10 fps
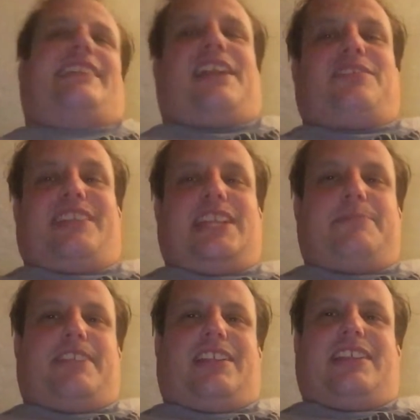dinosaur
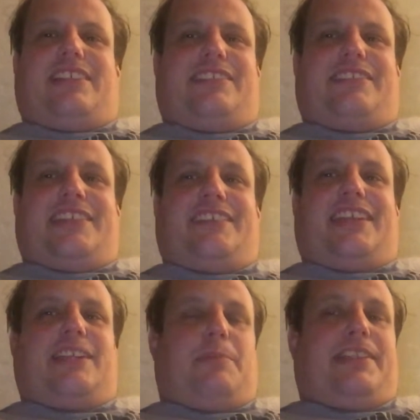game that was there. I
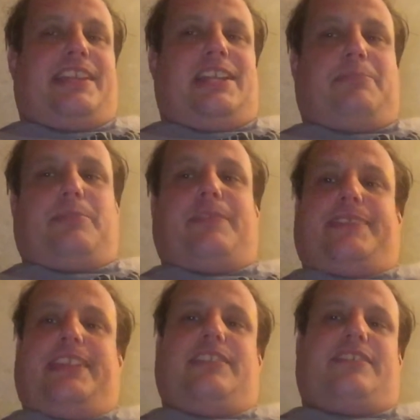can't remember the name. It was
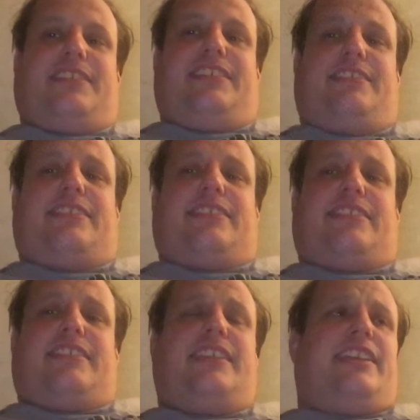something
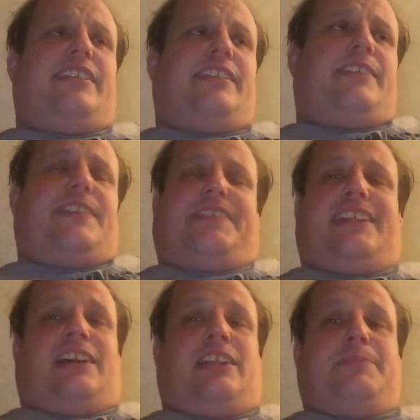
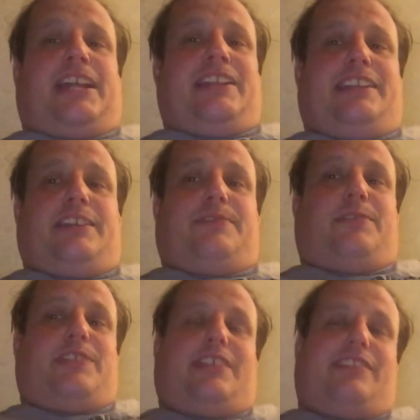359, but I didn't care
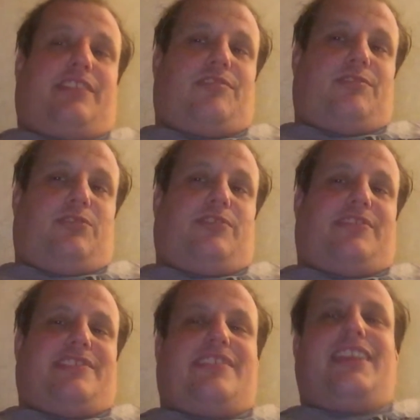for it because the controls
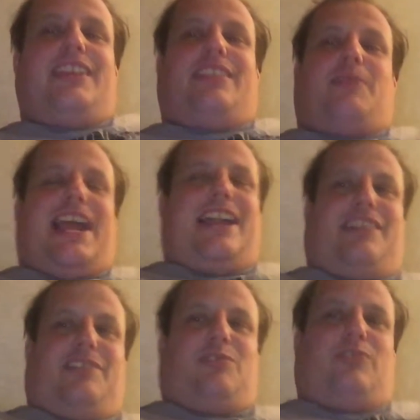were just... The way I had the
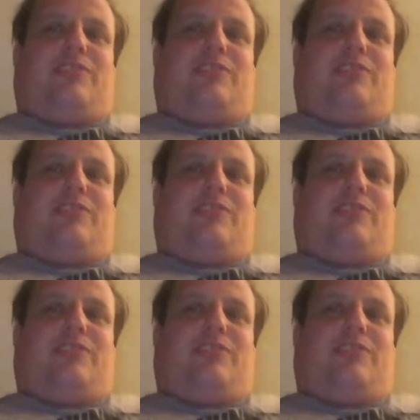controls